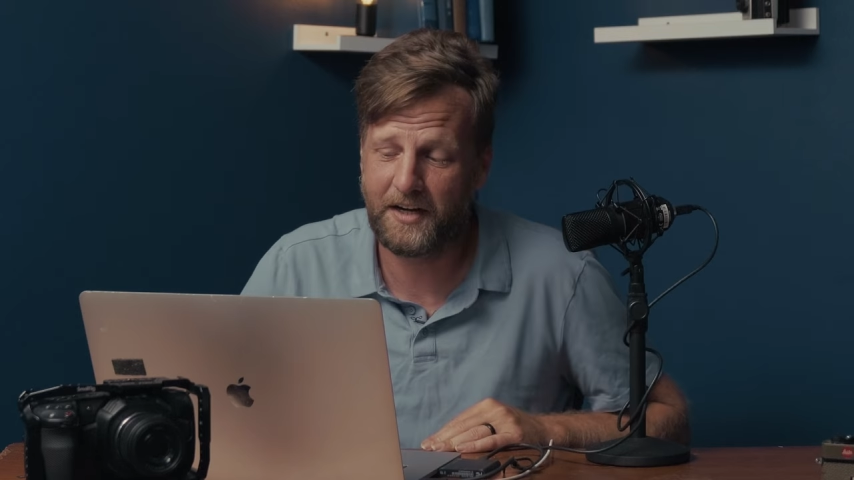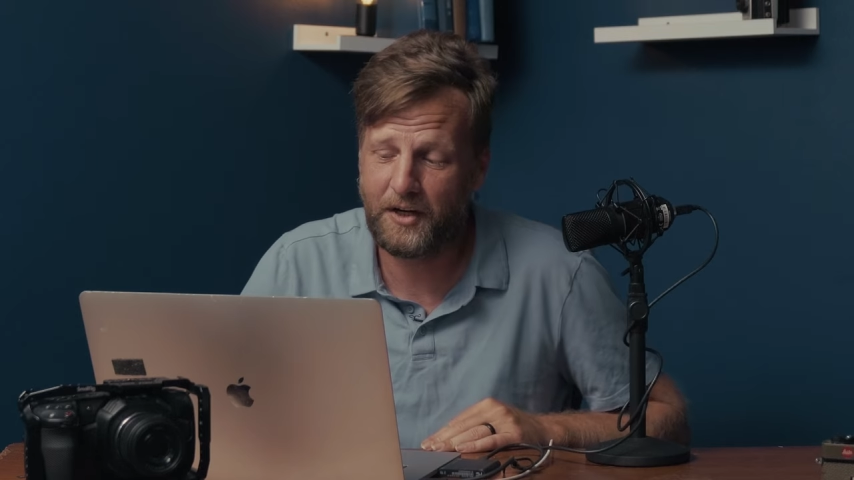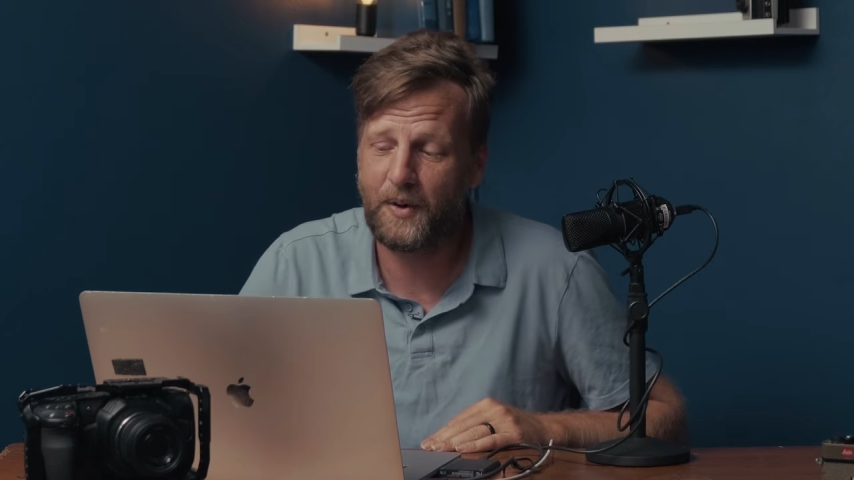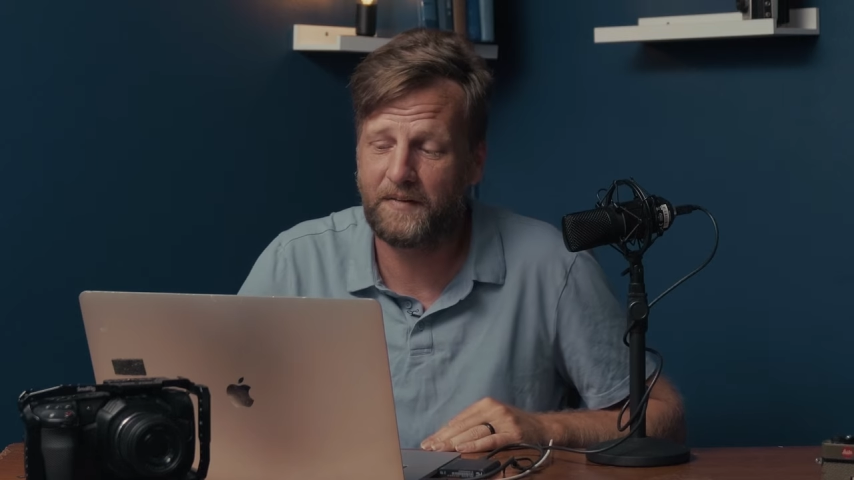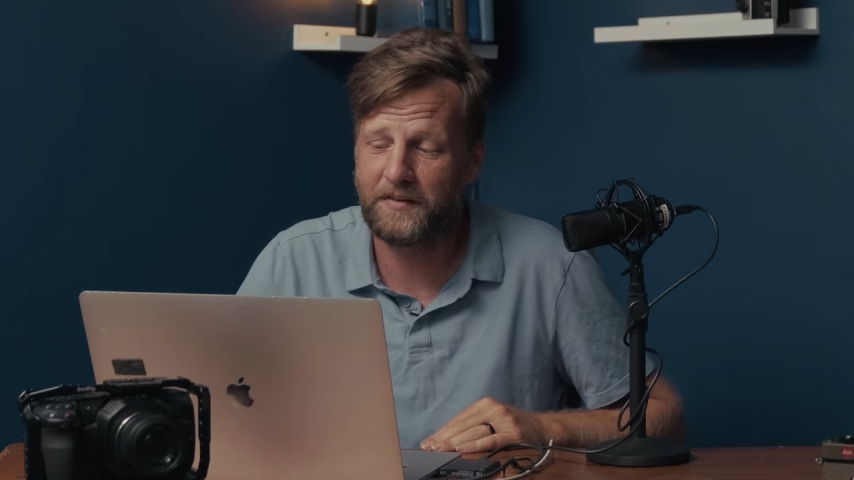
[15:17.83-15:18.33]
and
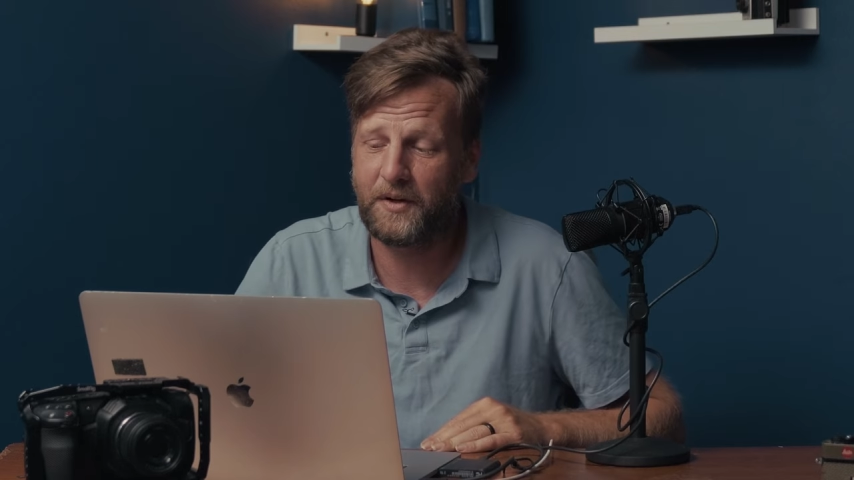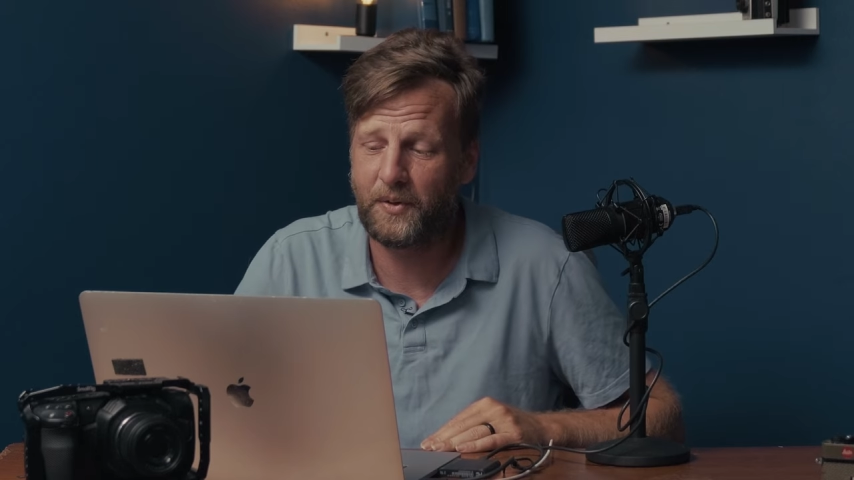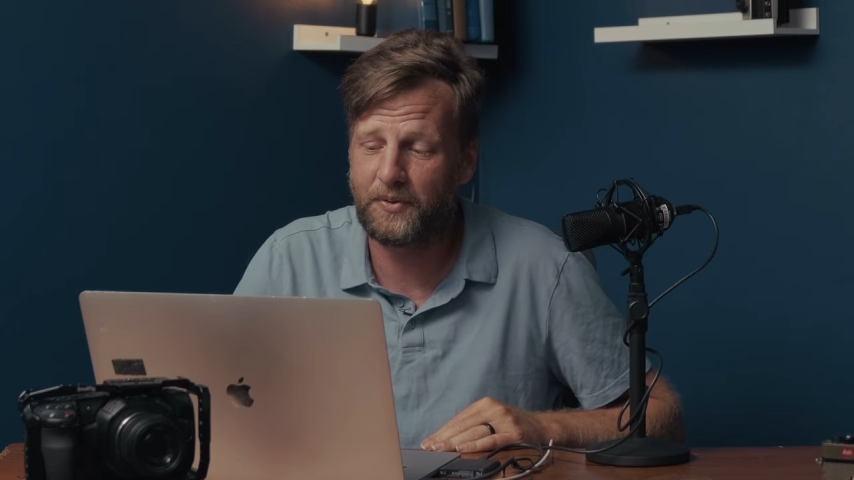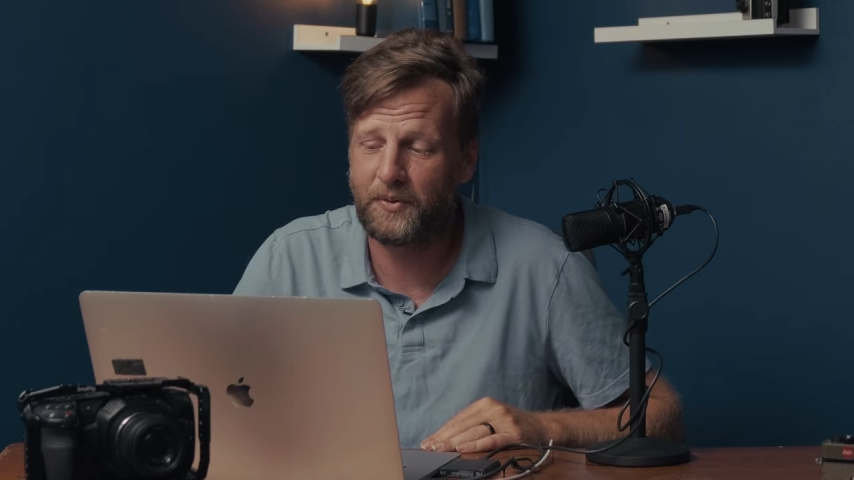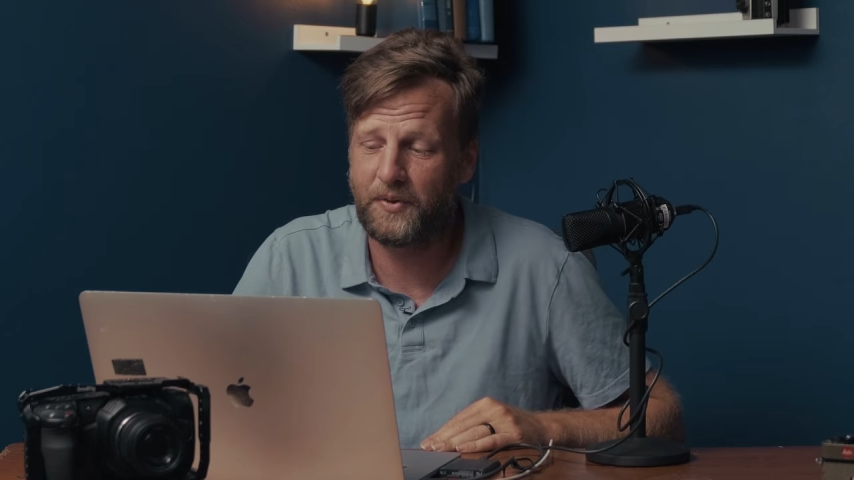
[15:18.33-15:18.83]
you have to
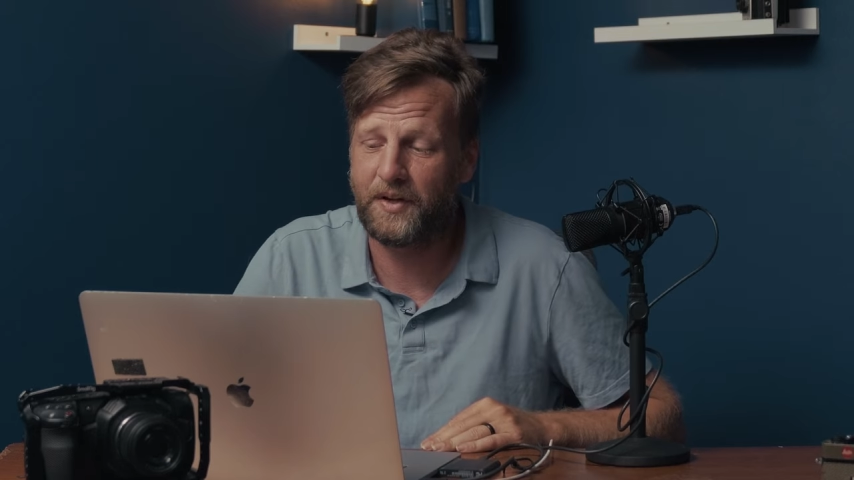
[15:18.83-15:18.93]
go through